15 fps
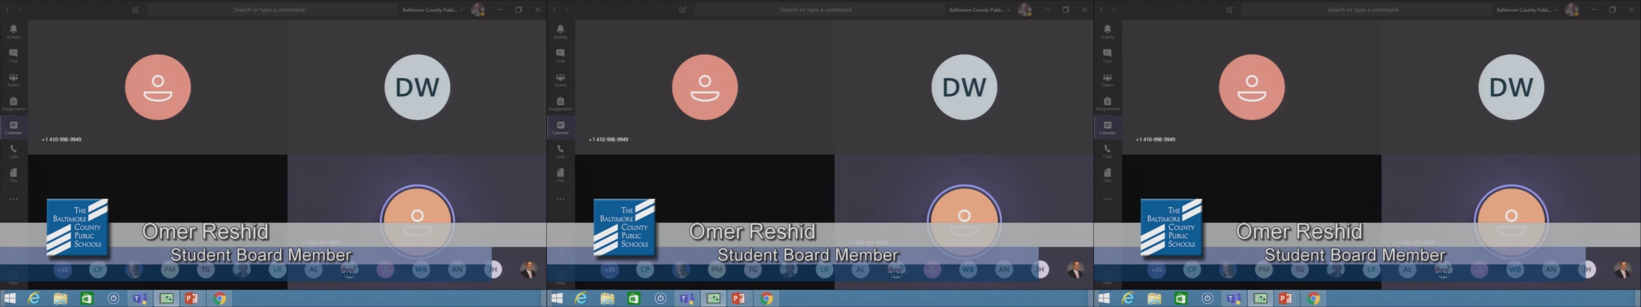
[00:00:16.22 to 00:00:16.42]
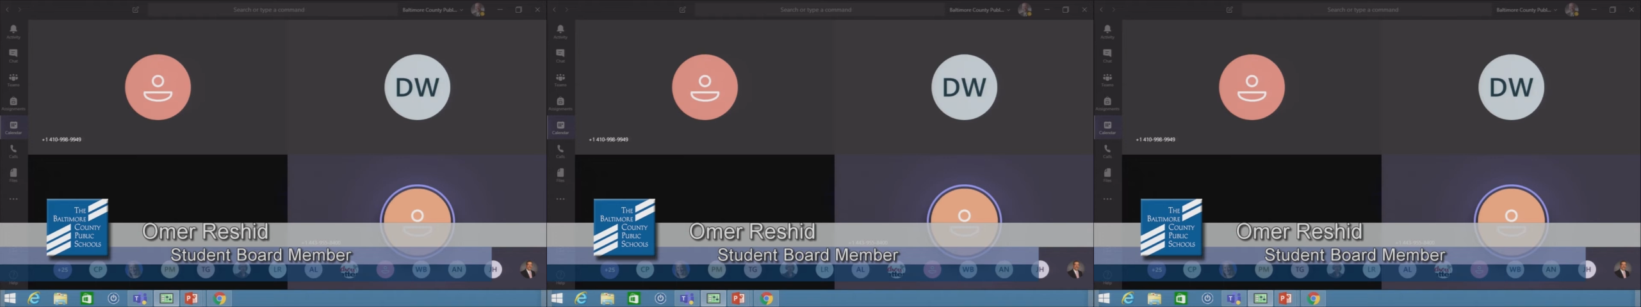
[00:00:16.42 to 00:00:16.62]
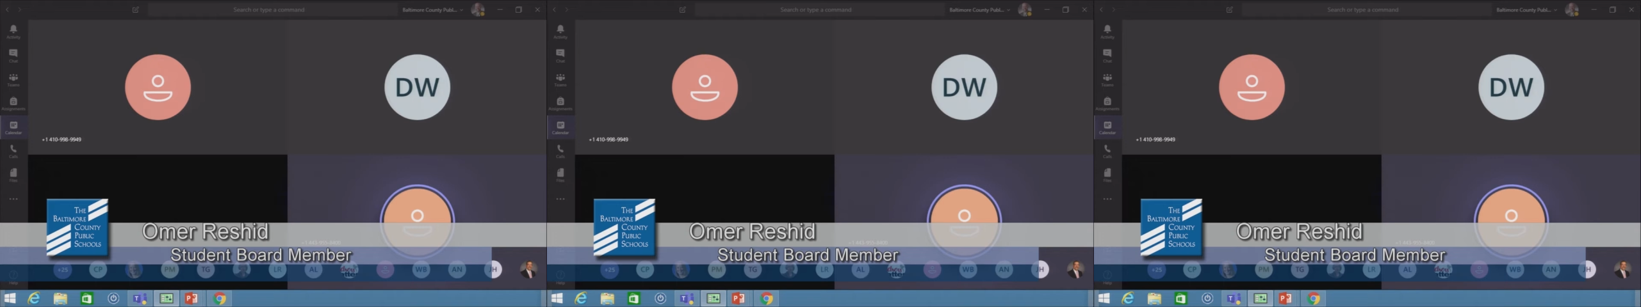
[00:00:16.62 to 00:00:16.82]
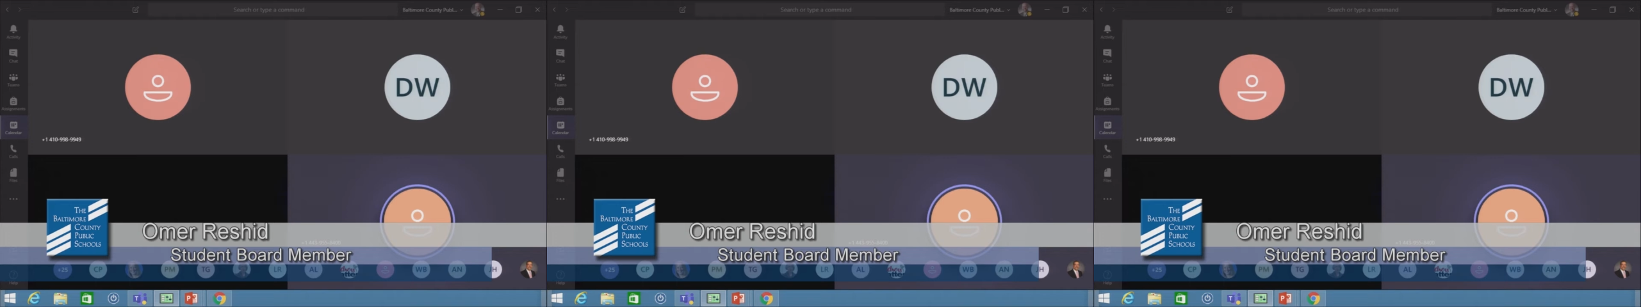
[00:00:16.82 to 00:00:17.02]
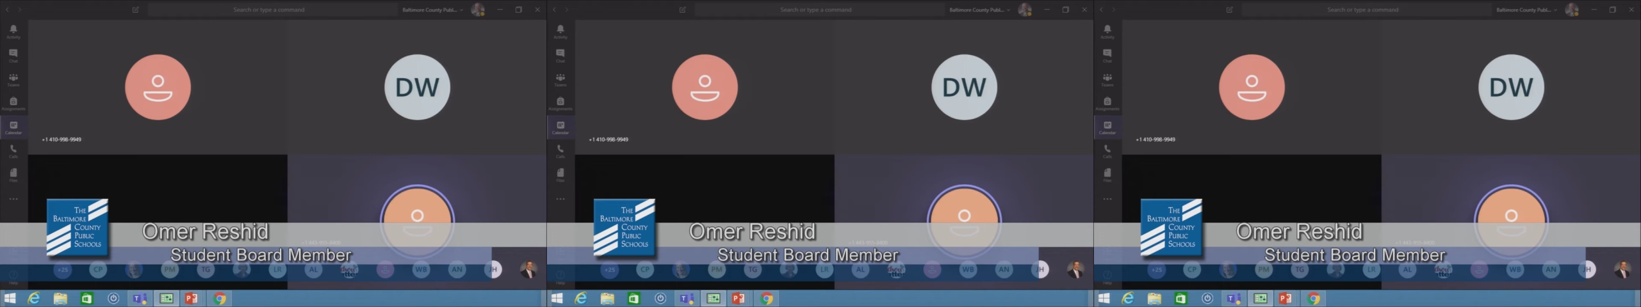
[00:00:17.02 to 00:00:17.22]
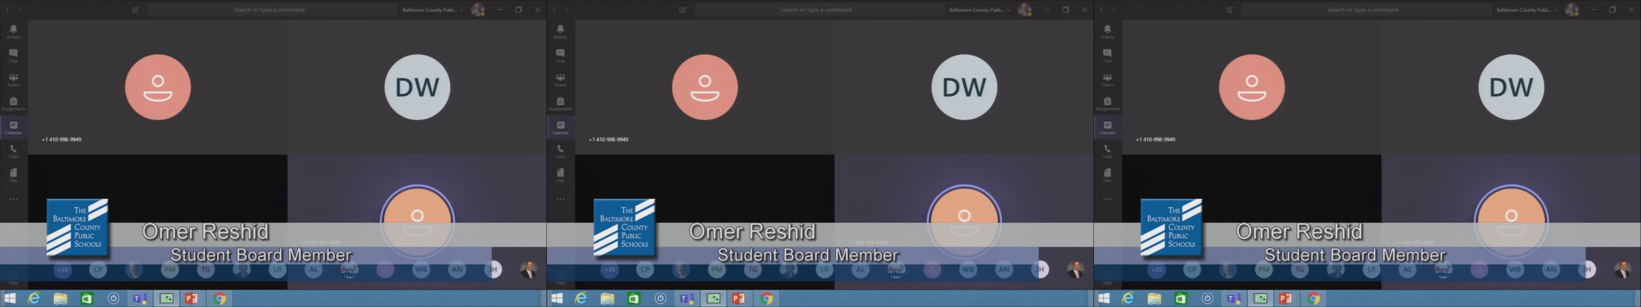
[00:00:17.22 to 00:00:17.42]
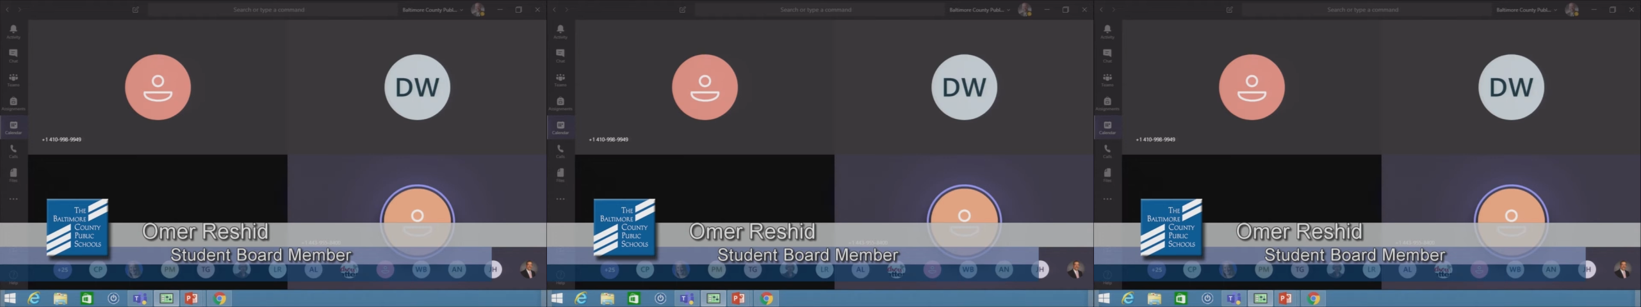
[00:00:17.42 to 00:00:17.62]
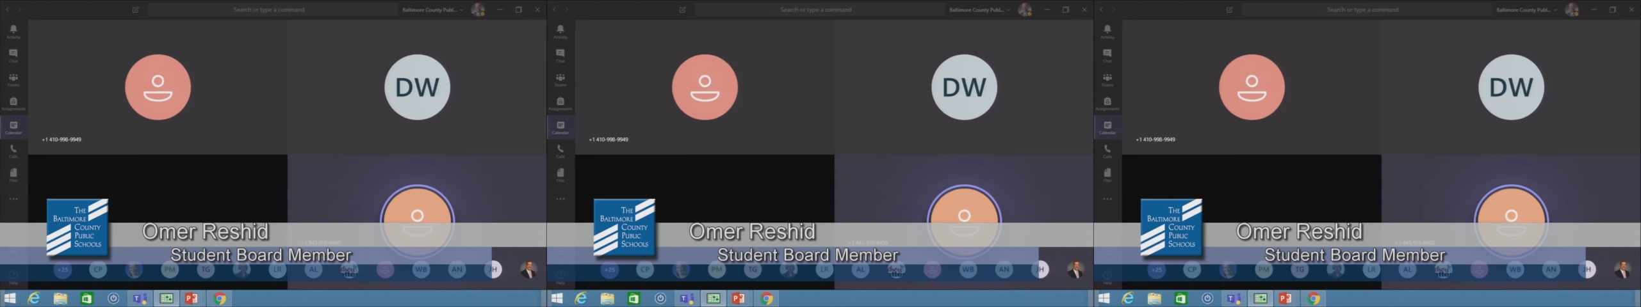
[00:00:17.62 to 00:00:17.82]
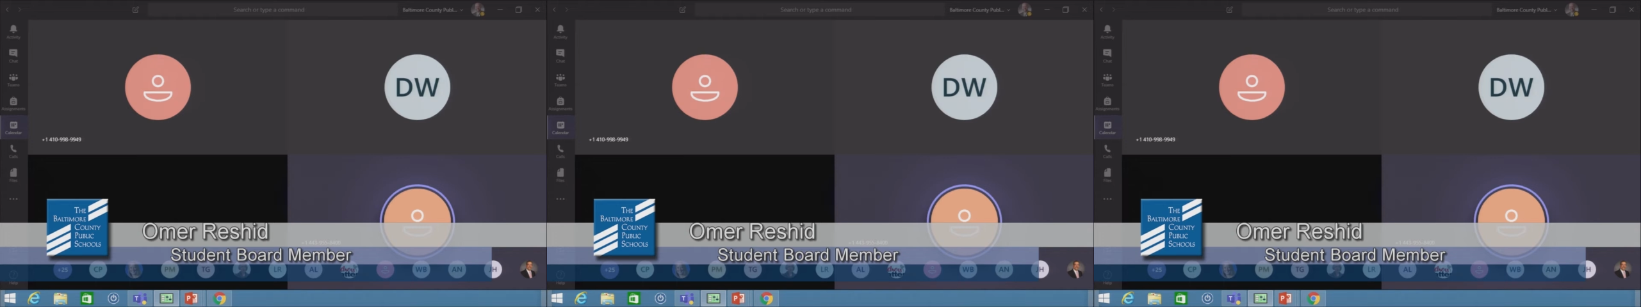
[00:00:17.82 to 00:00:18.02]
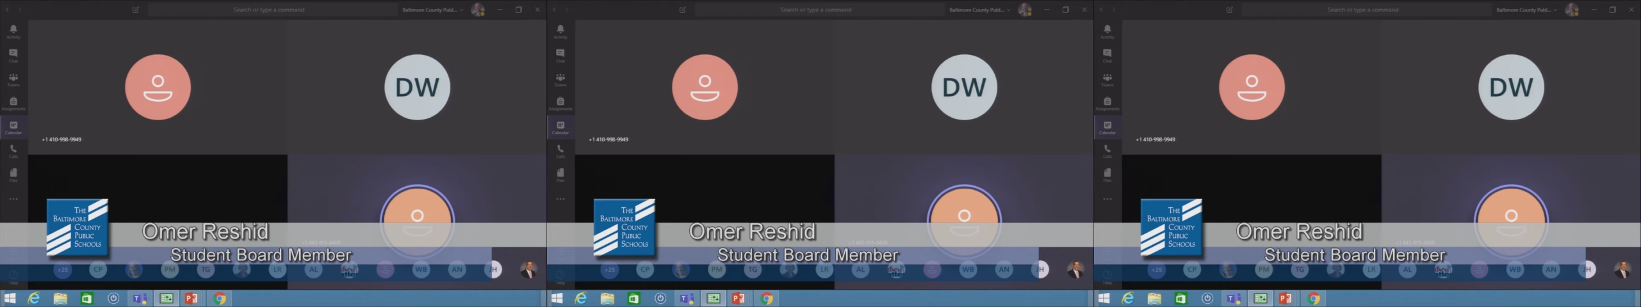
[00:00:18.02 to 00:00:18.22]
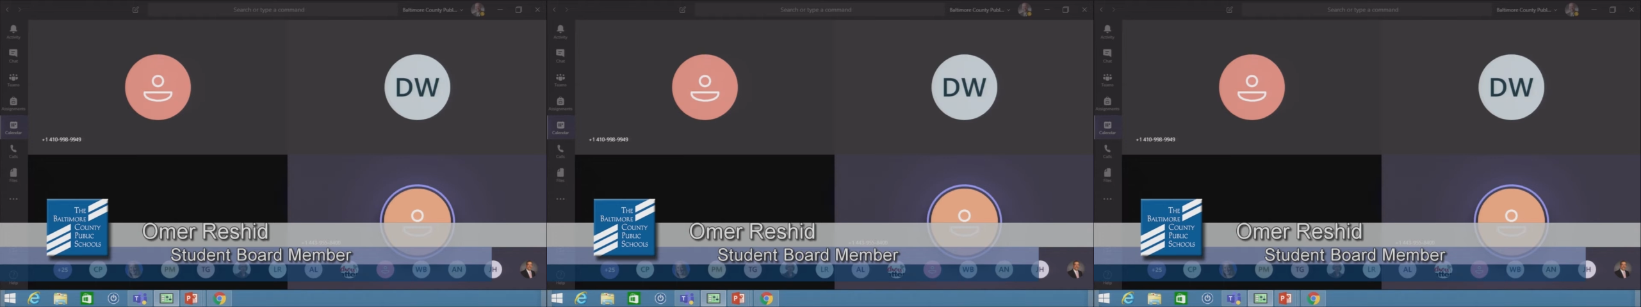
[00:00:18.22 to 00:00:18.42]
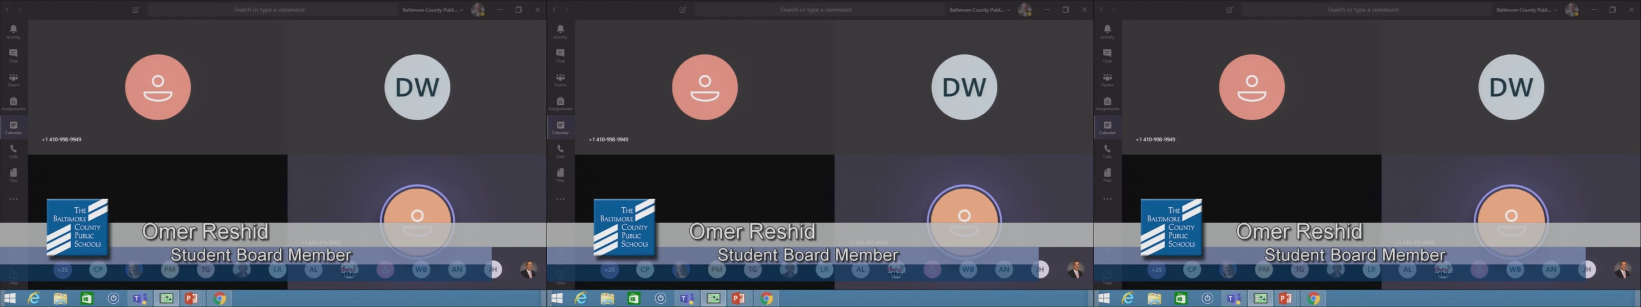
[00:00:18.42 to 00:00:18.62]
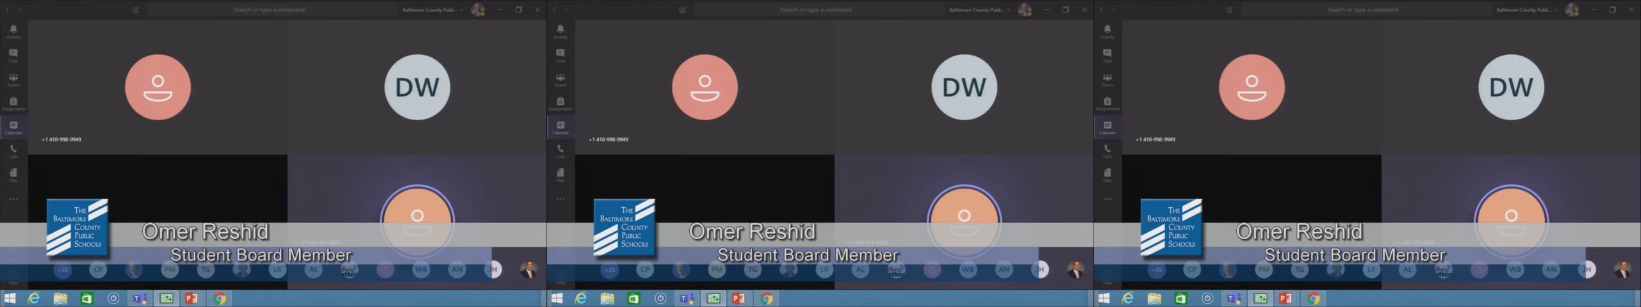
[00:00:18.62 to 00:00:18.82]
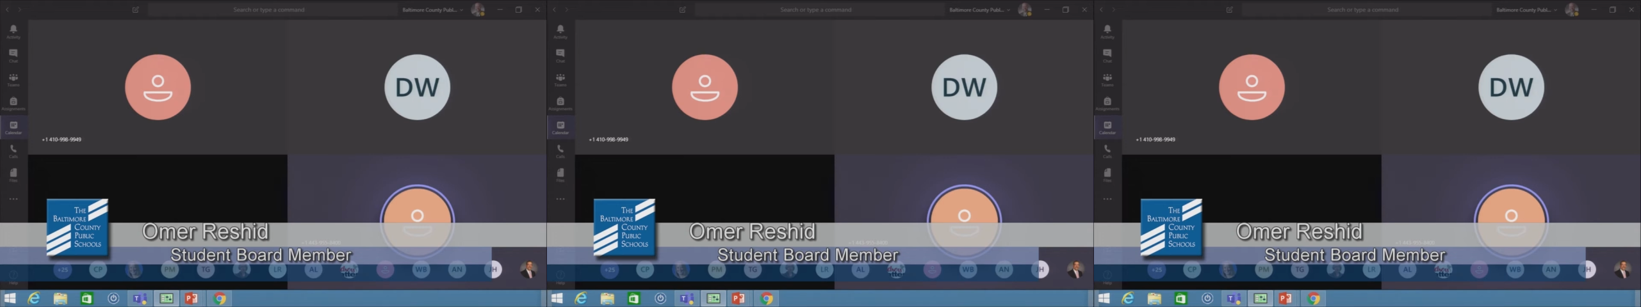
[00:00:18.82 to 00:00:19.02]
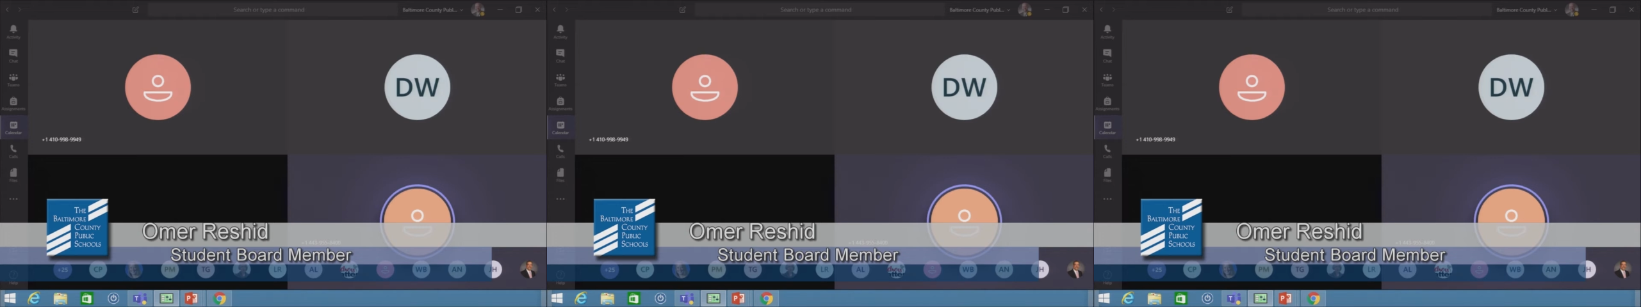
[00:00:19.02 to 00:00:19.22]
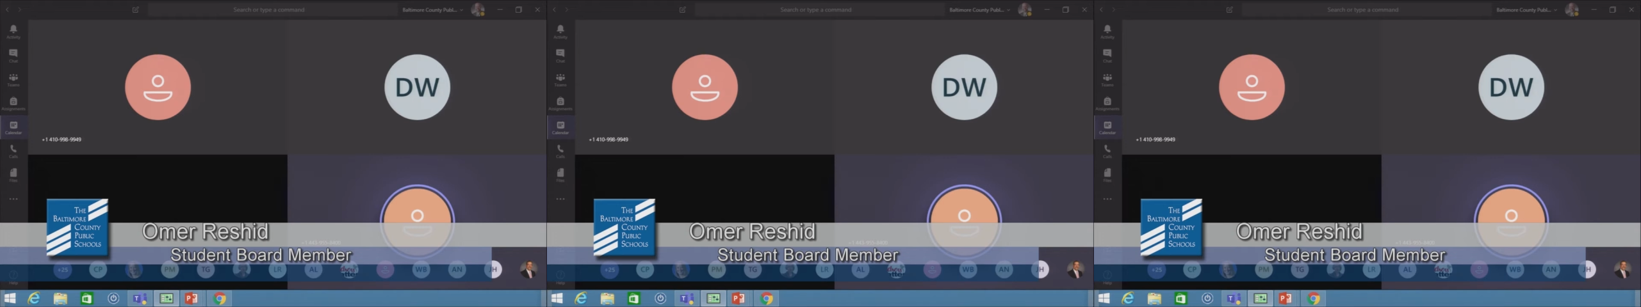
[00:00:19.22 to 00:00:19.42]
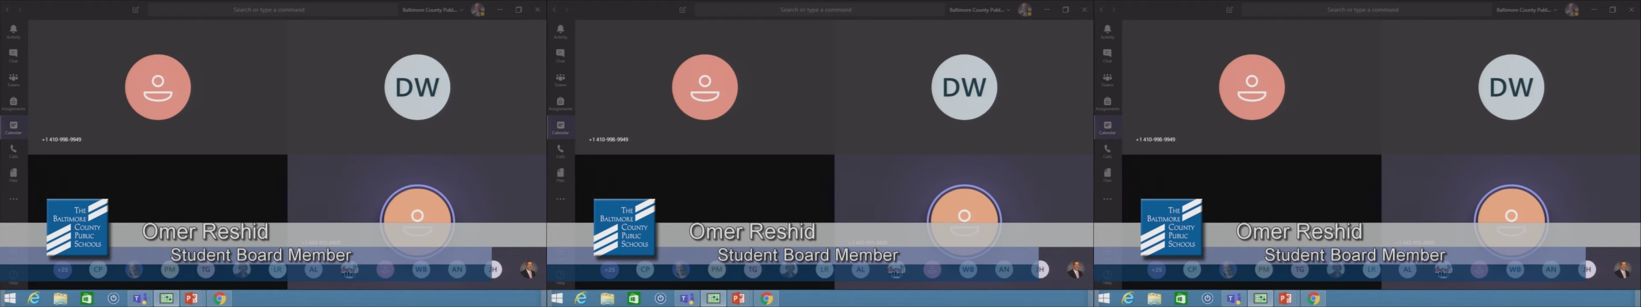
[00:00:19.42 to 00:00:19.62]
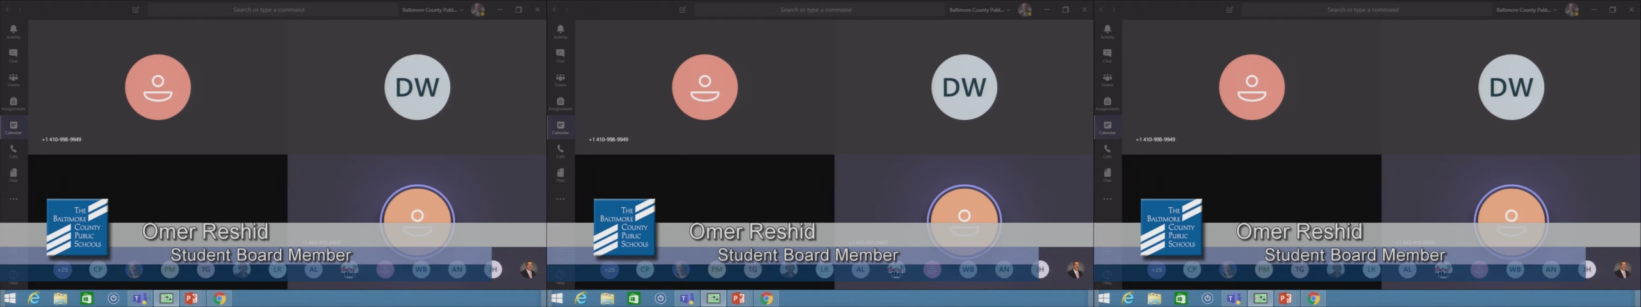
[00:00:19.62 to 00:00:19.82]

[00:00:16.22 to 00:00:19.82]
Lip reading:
[unreadable: no face in view]